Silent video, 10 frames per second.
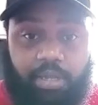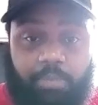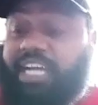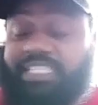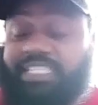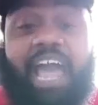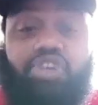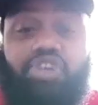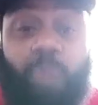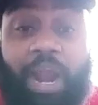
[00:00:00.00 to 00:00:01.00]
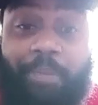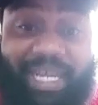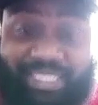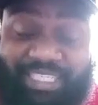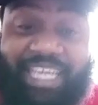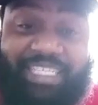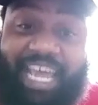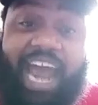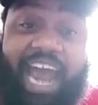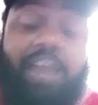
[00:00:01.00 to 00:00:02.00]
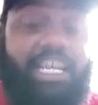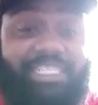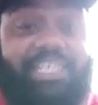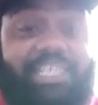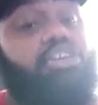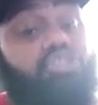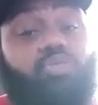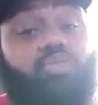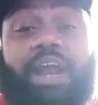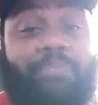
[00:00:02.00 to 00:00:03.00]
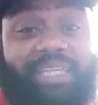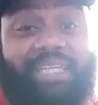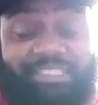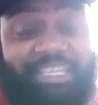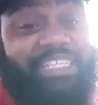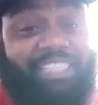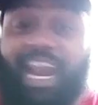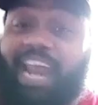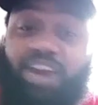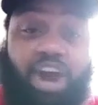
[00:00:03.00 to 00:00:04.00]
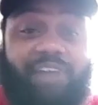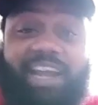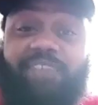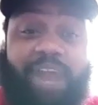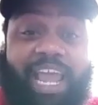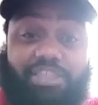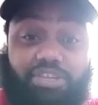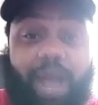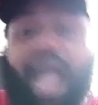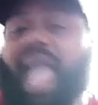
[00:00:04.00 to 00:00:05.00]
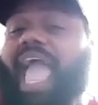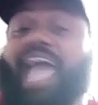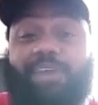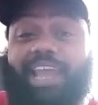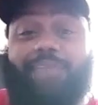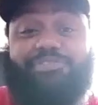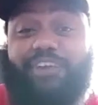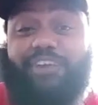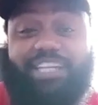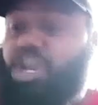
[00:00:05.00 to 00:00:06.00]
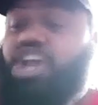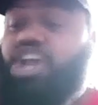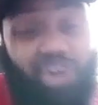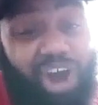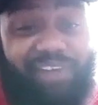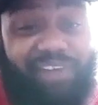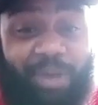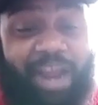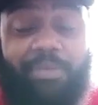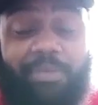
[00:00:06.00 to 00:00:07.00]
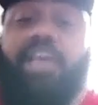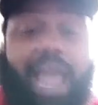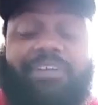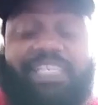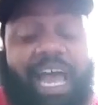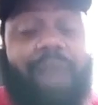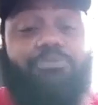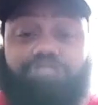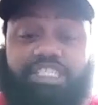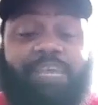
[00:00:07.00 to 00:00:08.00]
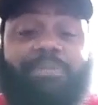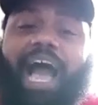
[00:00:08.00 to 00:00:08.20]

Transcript: Because now you wearing my sneaks that I listen. You wearing my what? sneaks that I already ran through. I had them when they was fresh. You already wearing every time you see me.